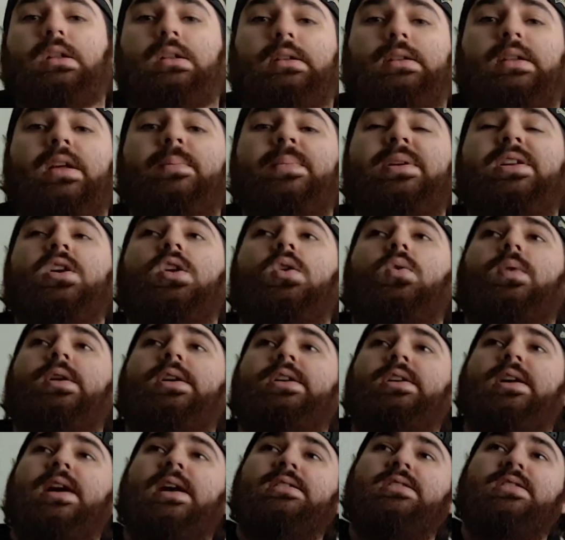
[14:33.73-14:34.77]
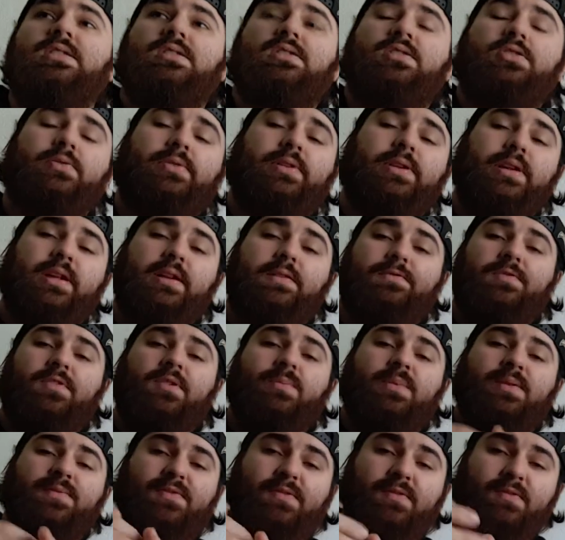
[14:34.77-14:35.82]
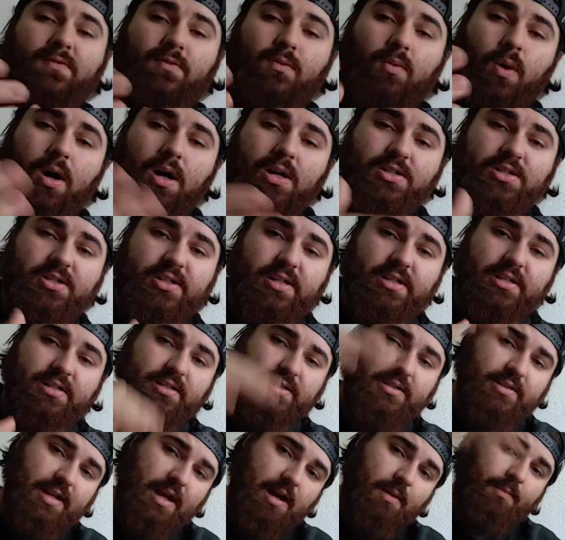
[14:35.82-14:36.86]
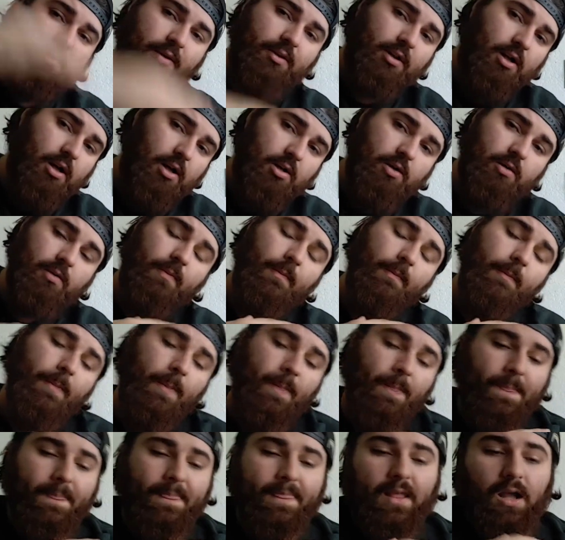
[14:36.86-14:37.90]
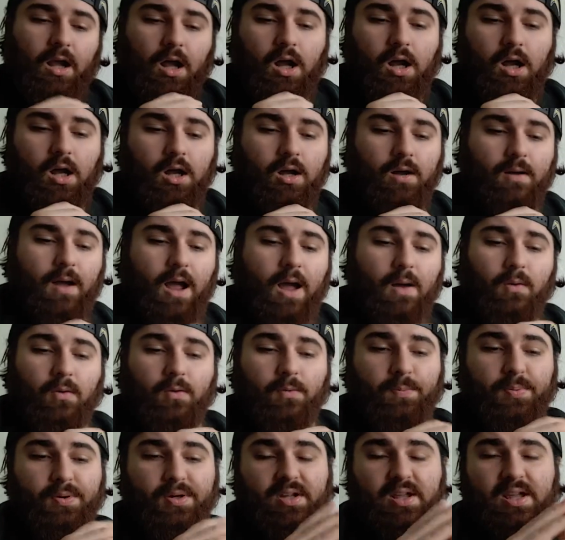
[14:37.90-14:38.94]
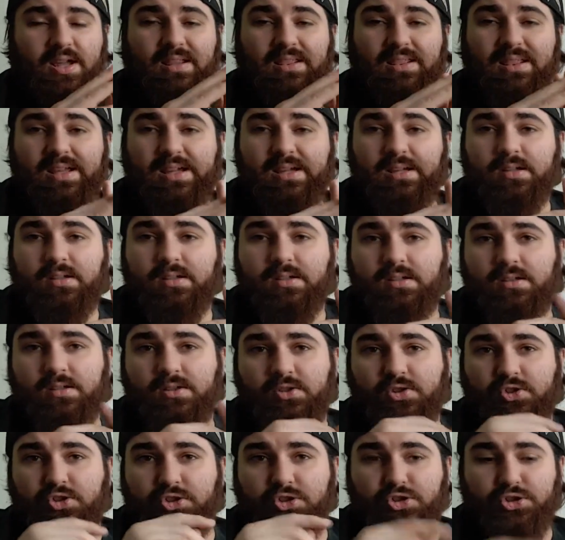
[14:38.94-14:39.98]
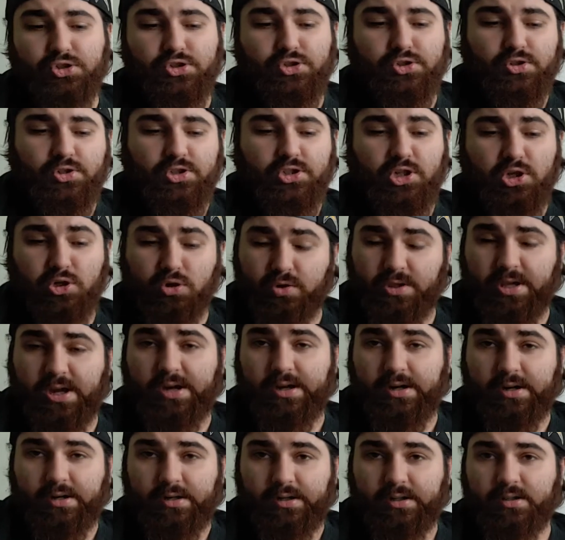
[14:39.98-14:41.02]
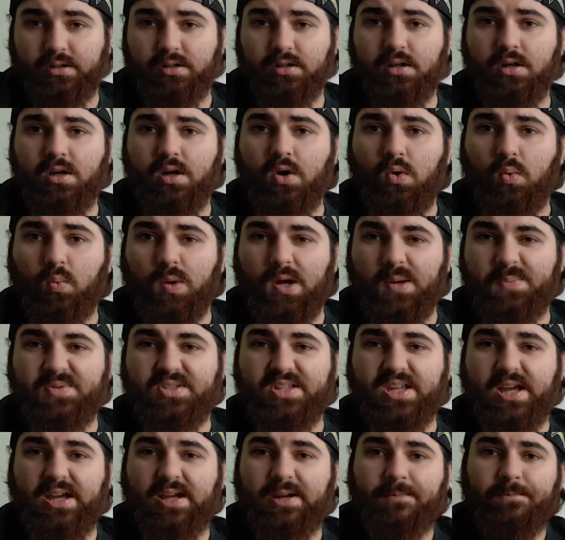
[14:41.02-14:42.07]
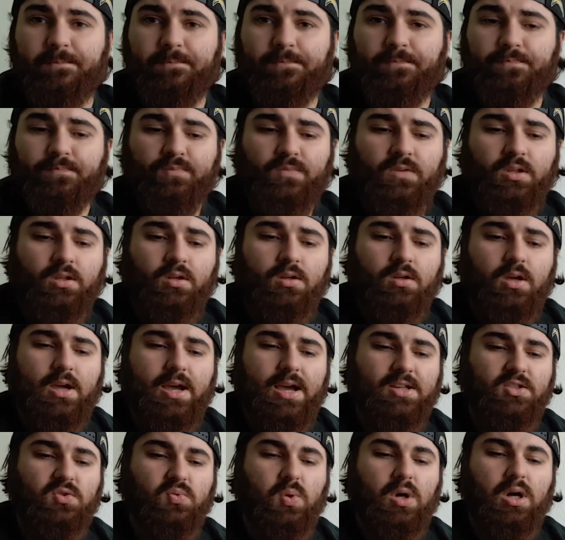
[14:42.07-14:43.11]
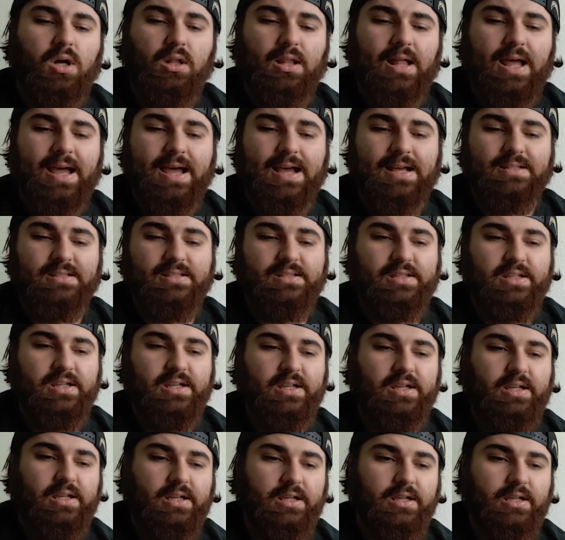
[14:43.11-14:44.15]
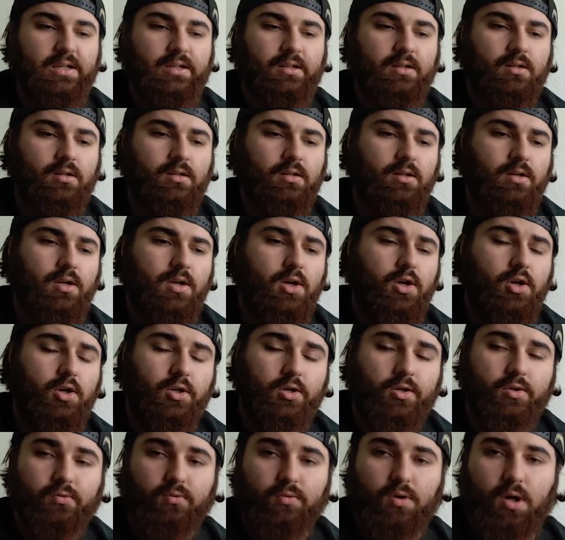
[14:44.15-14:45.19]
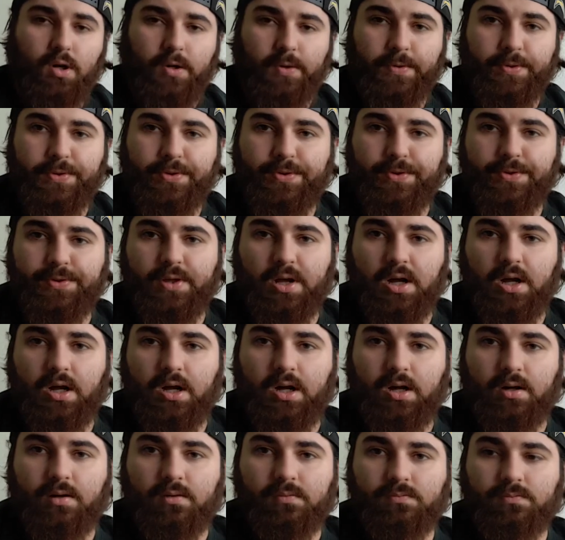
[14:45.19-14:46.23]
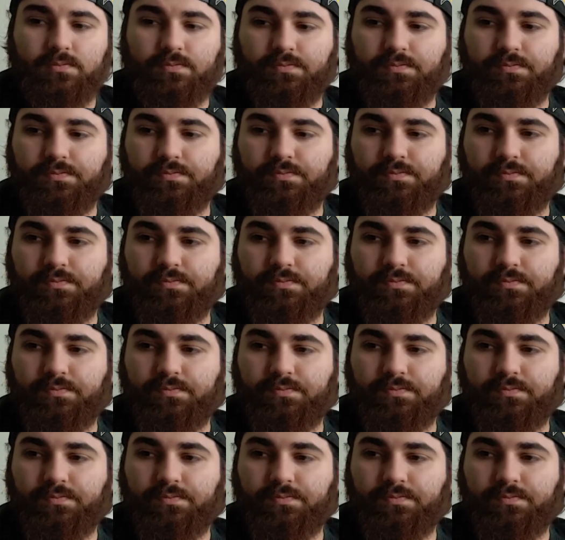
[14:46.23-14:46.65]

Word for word: Let me know where you guys are tuning in from if you watch this down below. Uh, I will put a link to their website as well as the growth um,